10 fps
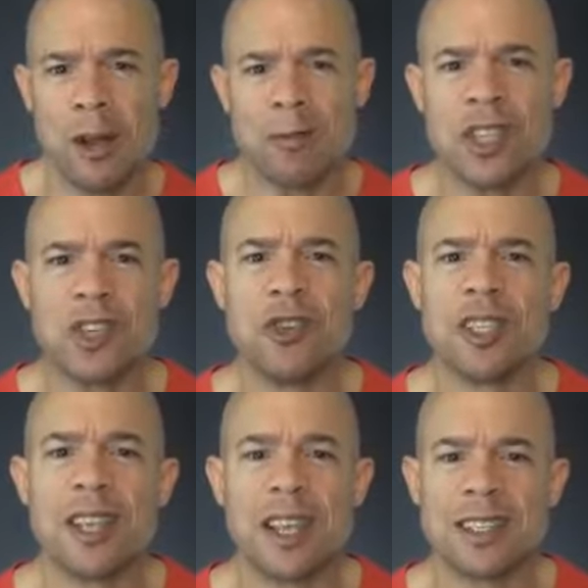I'm just
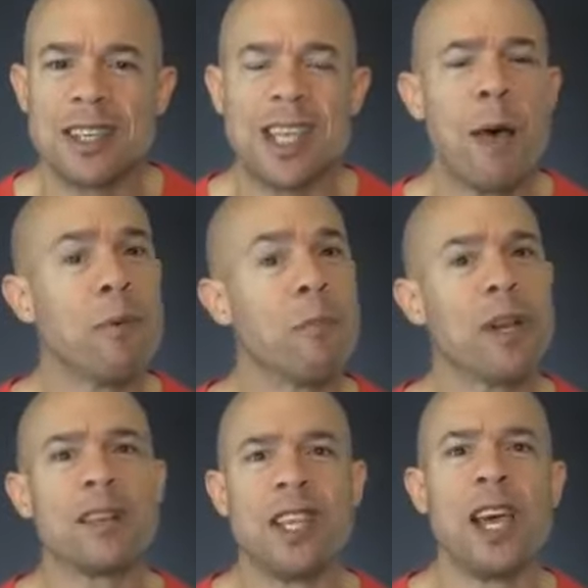using this example,
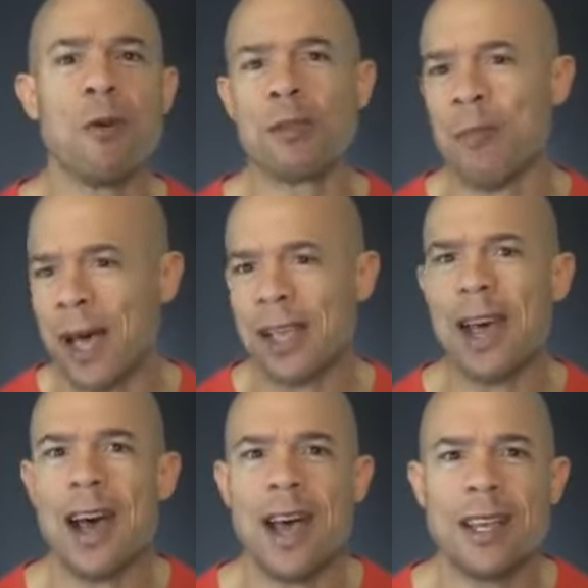but I'll tell you, with my
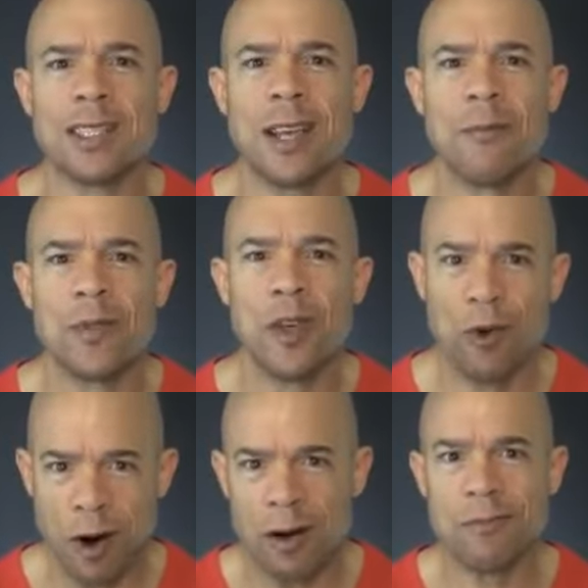guys
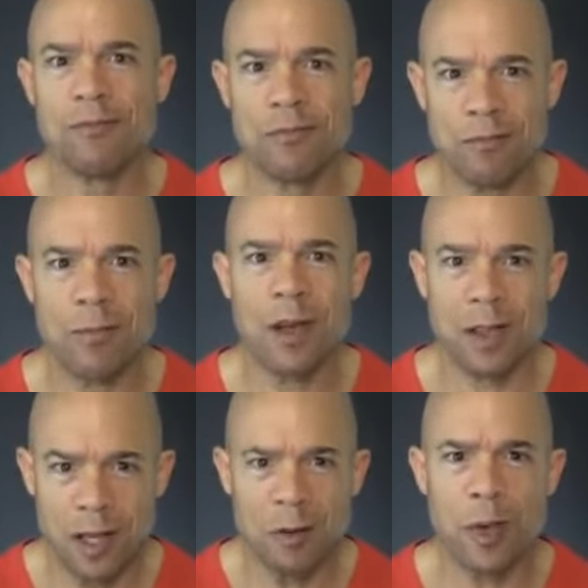who are a
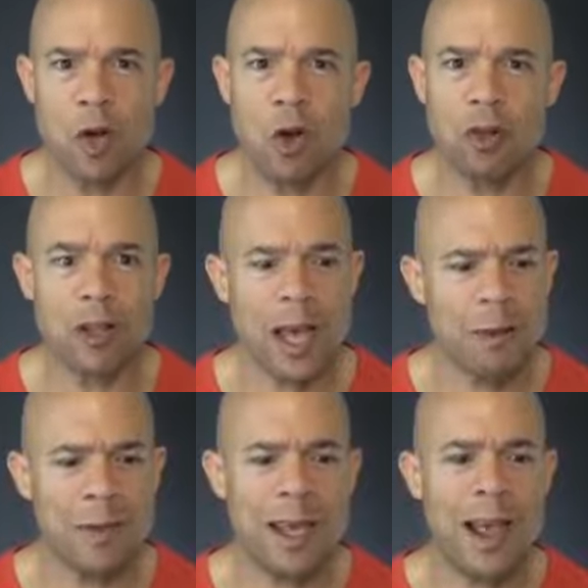little bit older
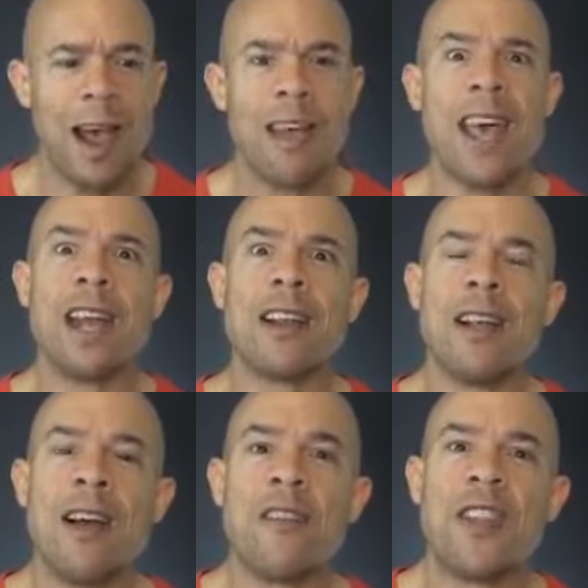like me, that
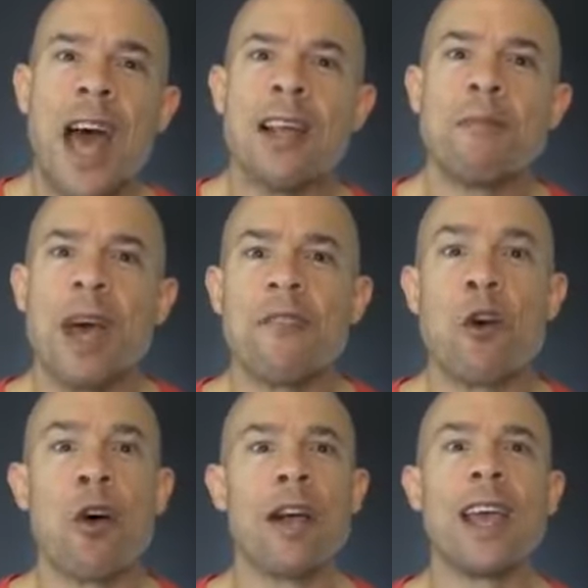
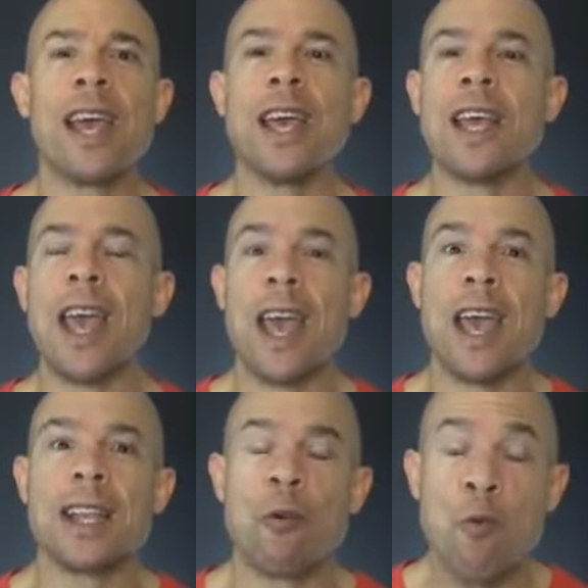metaphor, it
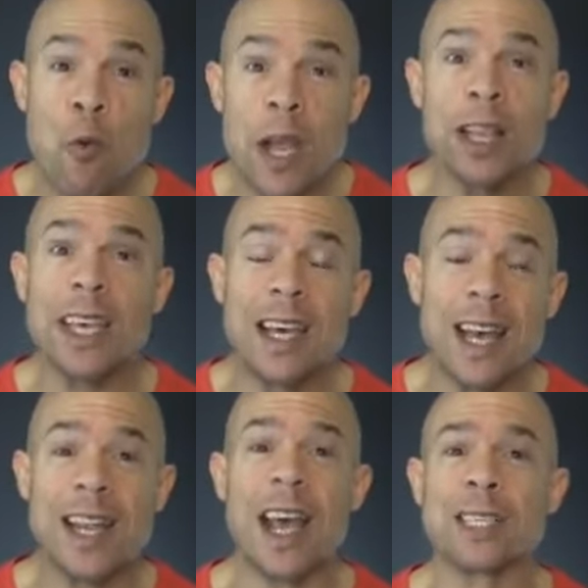really
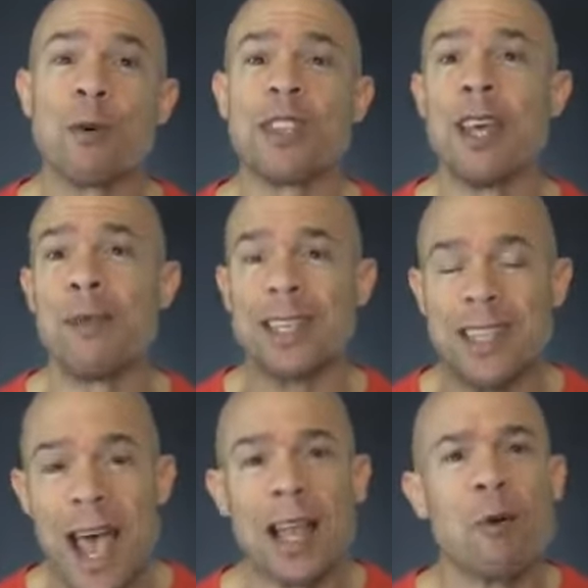connects with them,
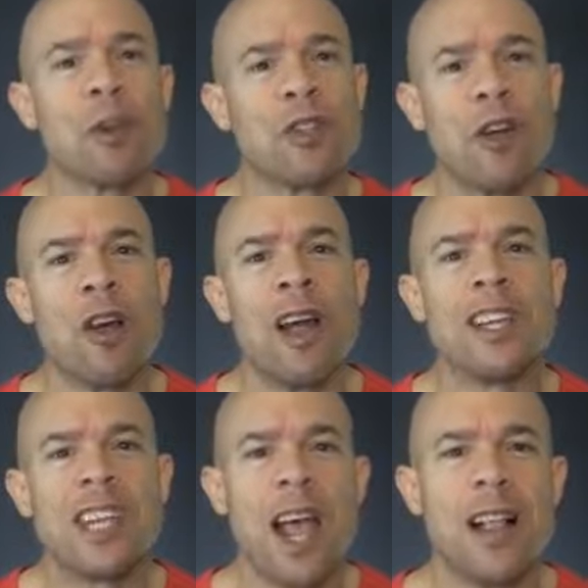exactly what their
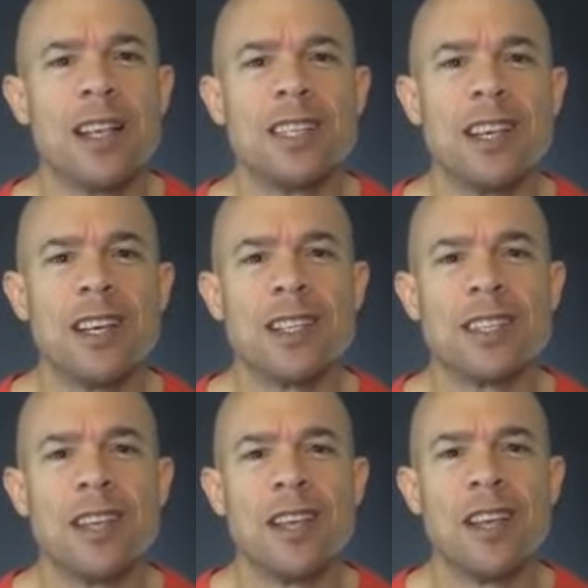challenge
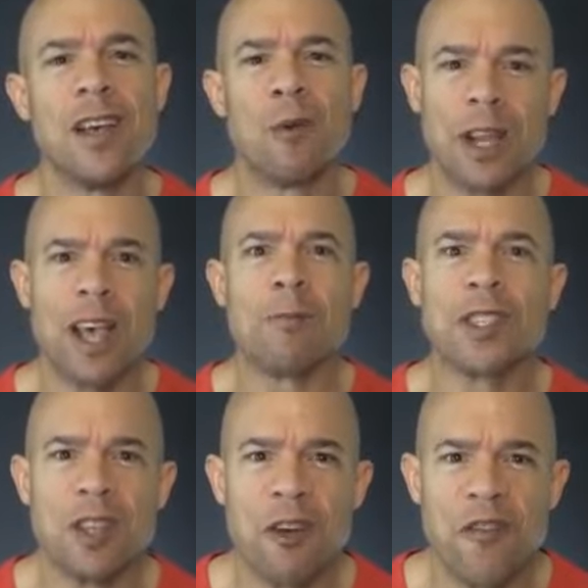is when it comes
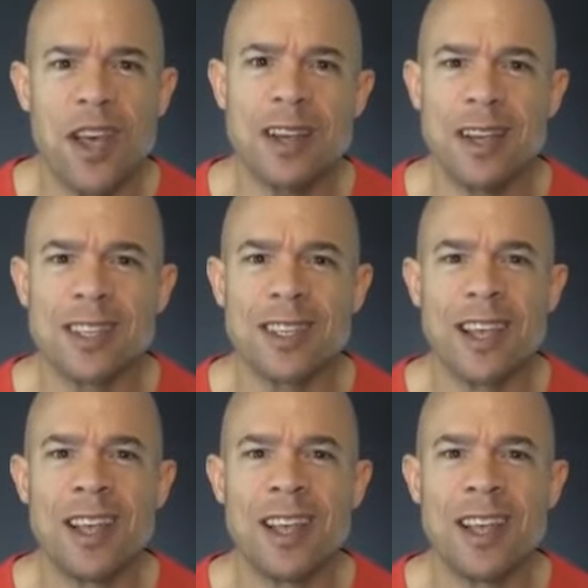to their fitness,